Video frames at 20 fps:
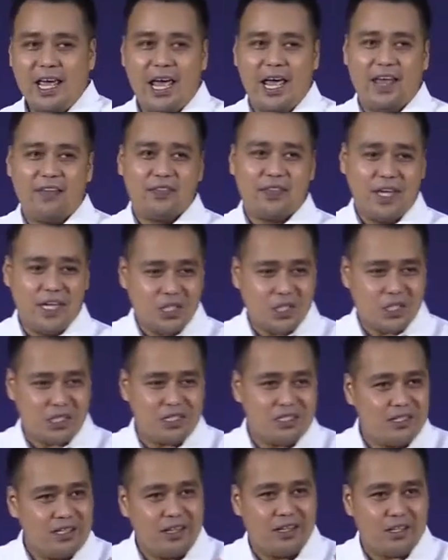And
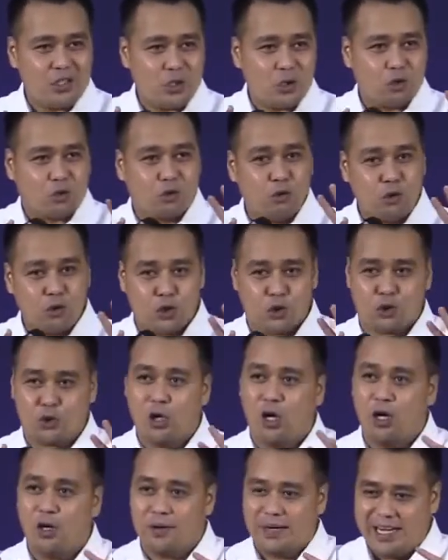these two
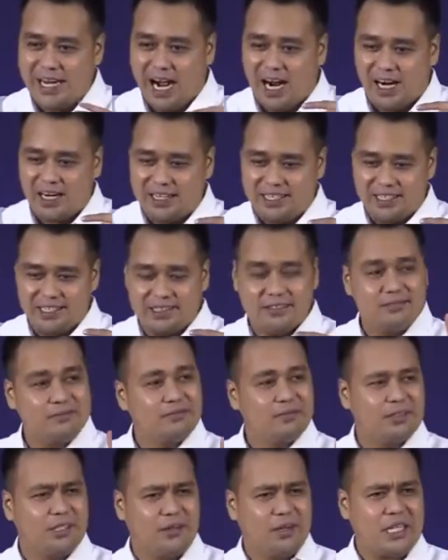stories are,
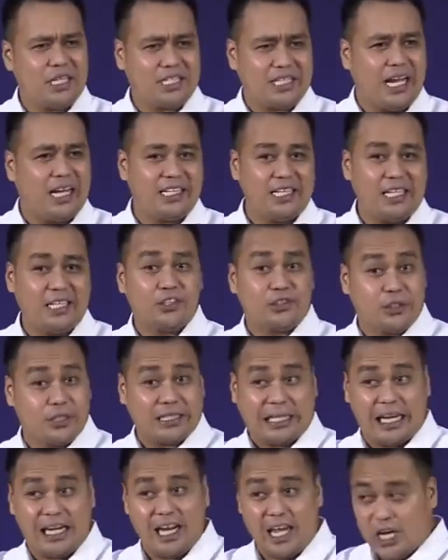there is an
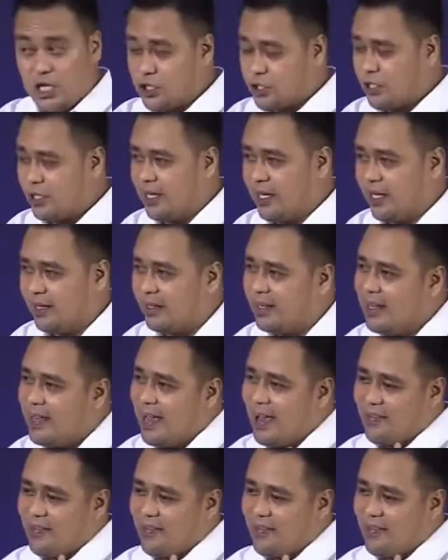intercalation here.